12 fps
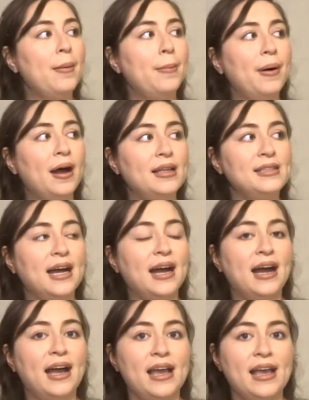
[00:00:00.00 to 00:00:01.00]
But
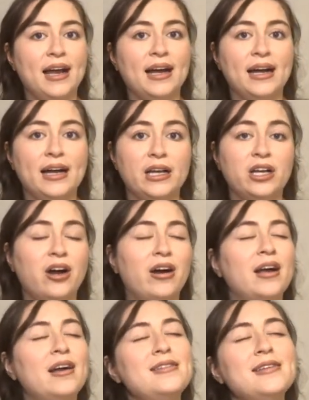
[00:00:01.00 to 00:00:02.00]
I
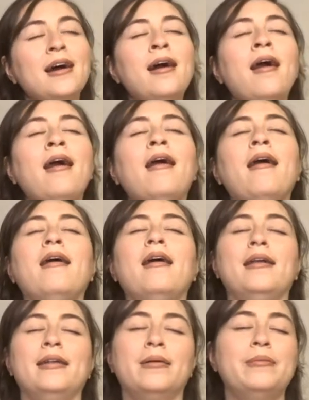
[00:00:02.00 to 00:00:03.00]
got a
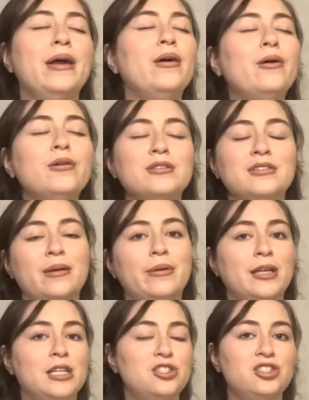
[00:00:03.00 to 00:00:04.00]
ton. My whole
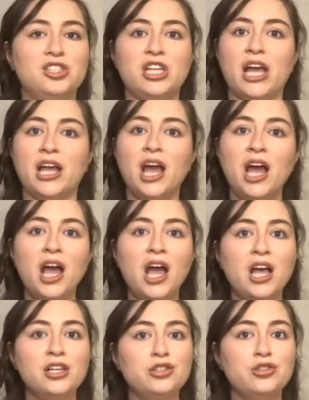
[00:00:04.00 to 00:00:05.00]
stomach is just like
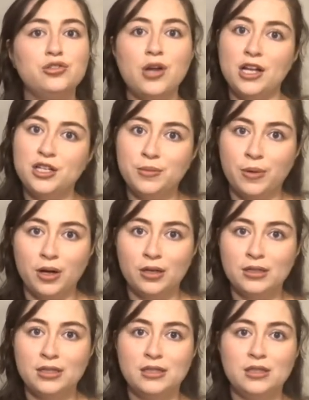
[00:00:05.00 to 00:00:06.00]
stretch
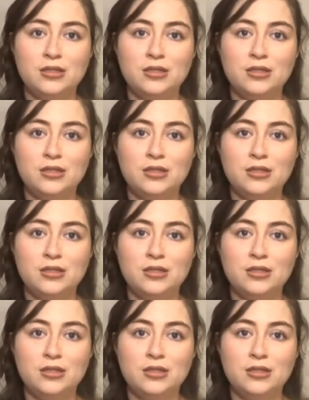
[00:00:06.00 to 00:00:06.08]
marks.